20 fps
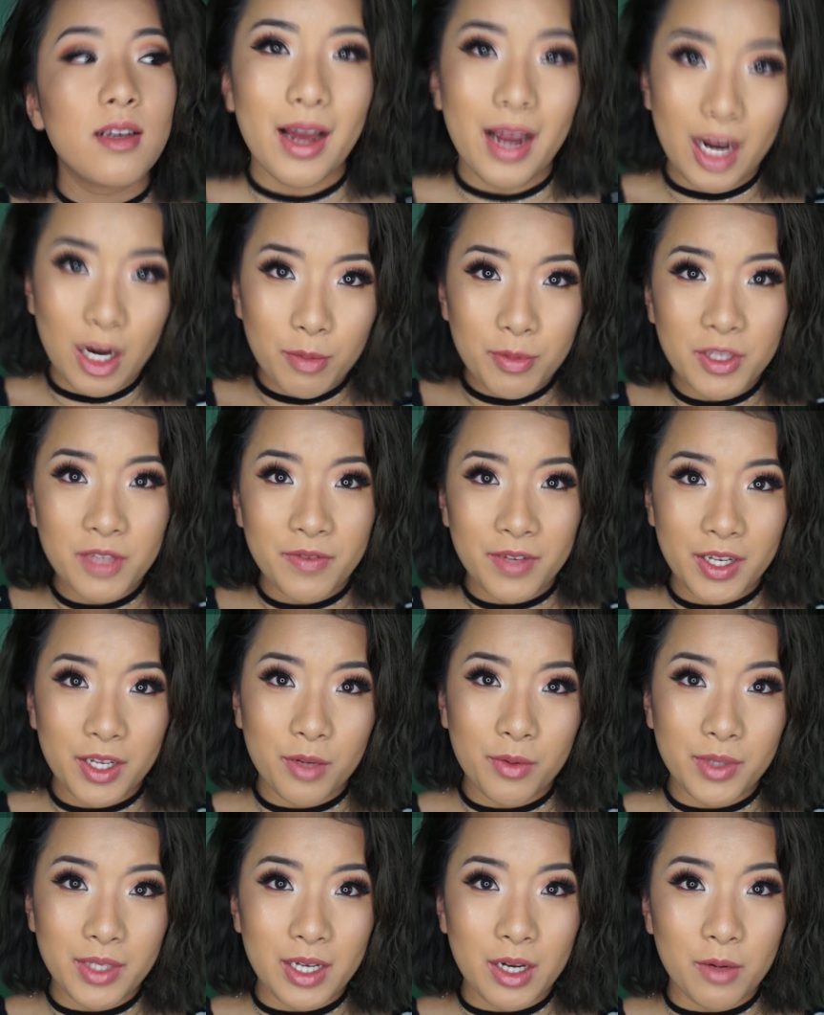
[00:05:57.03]
I hope this
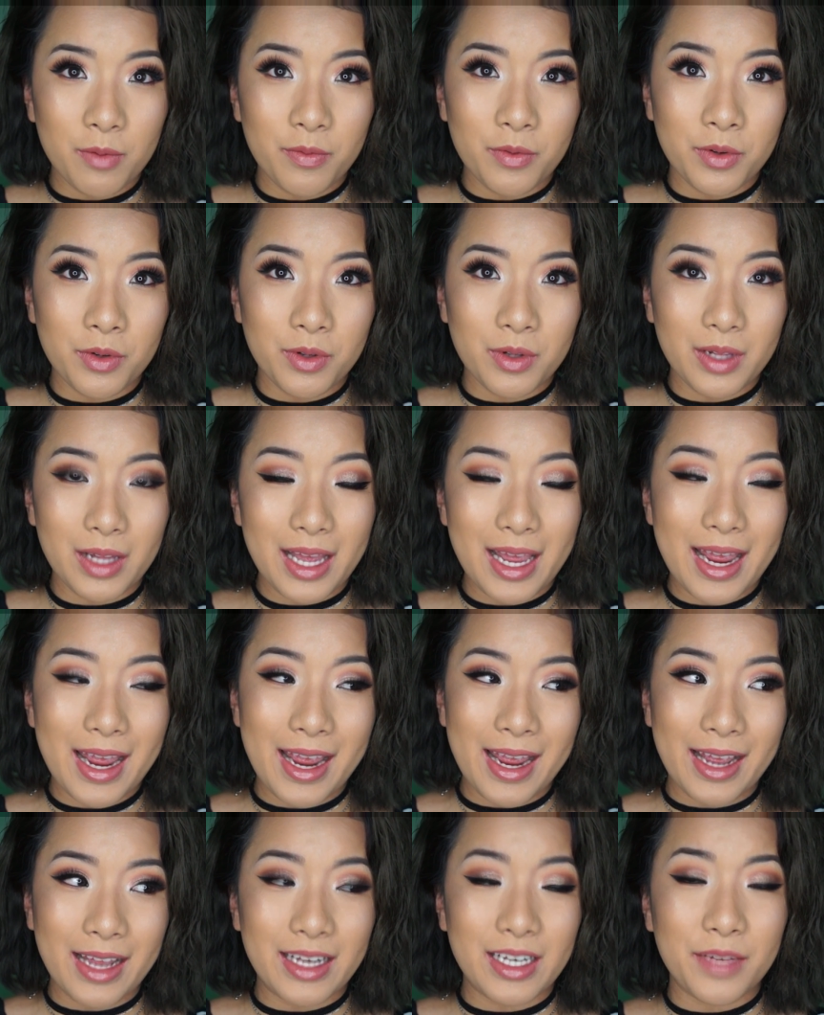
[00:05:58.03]
video was helpful,
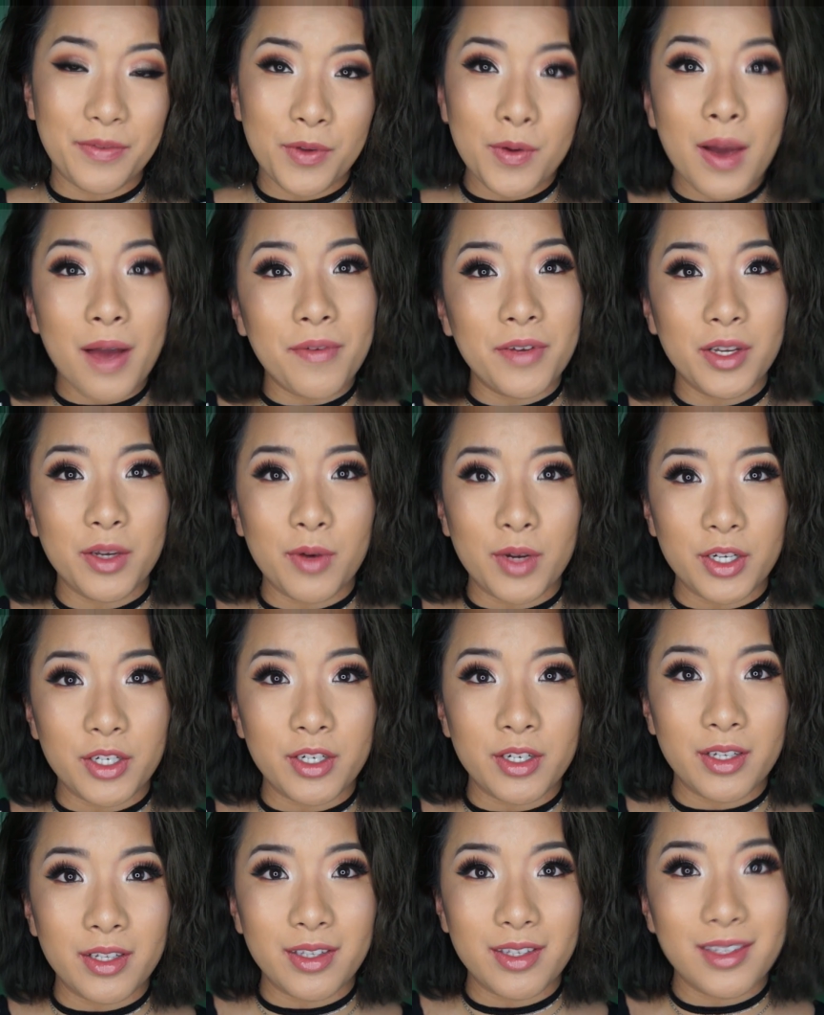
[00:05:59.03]
and if you have any
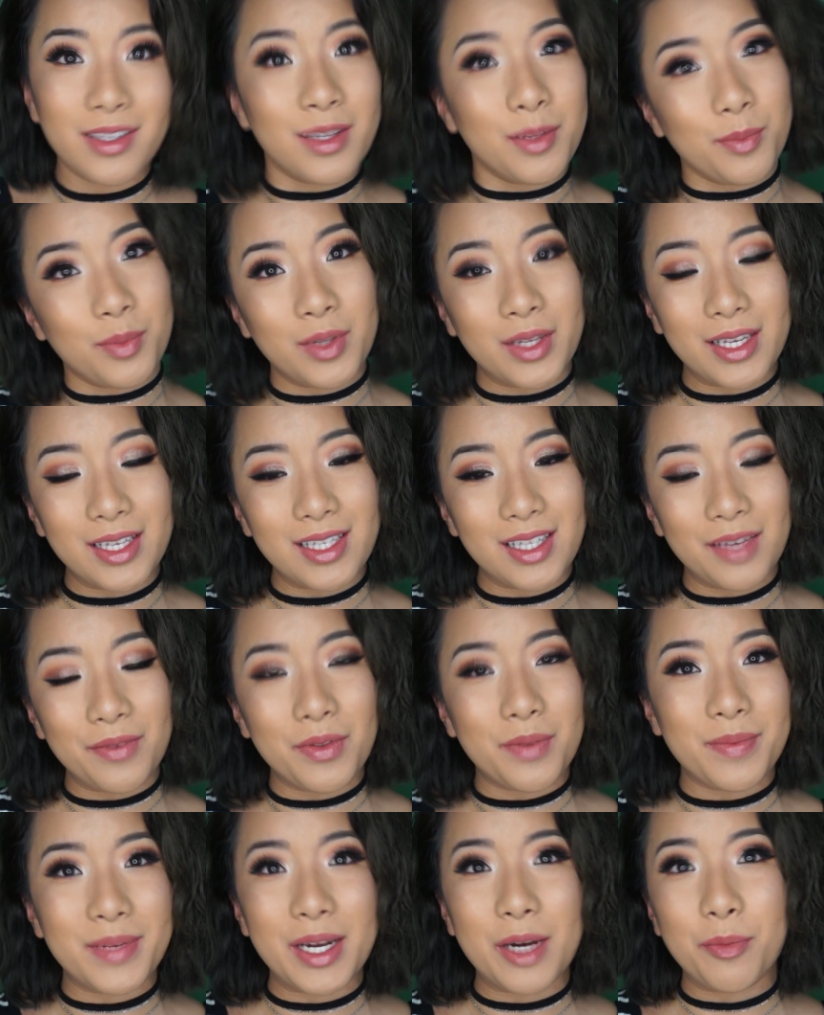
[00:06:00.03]
questions, then please leave
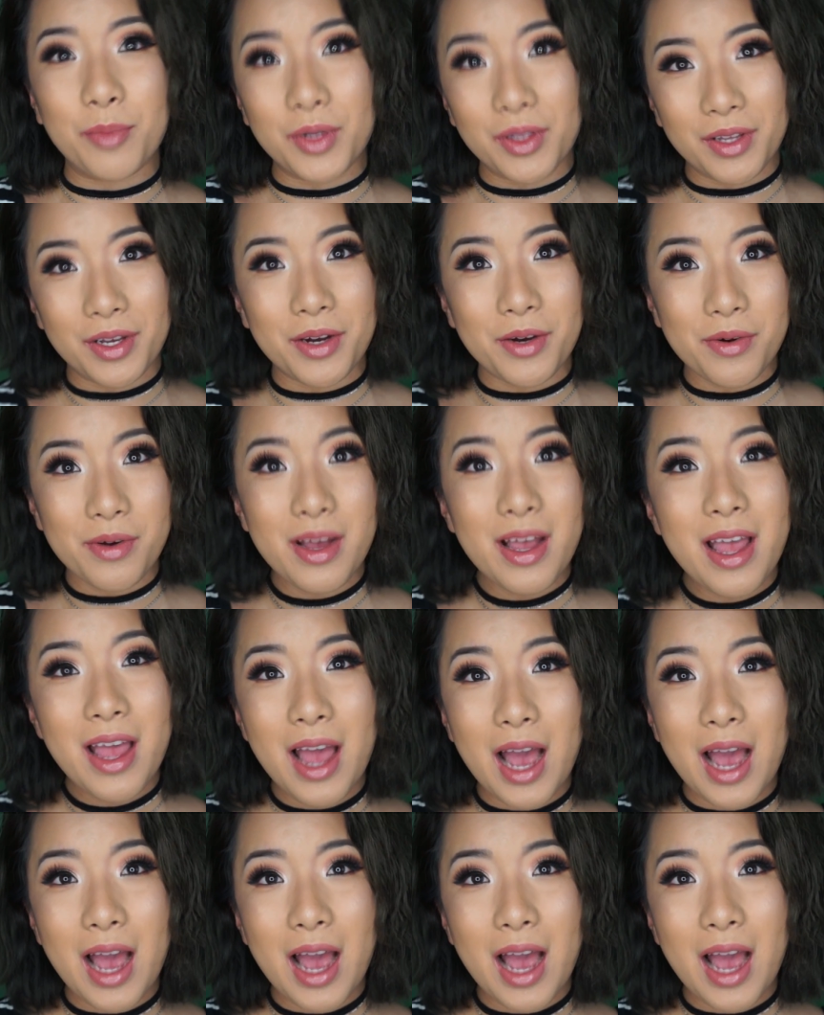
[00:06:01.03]
them down below.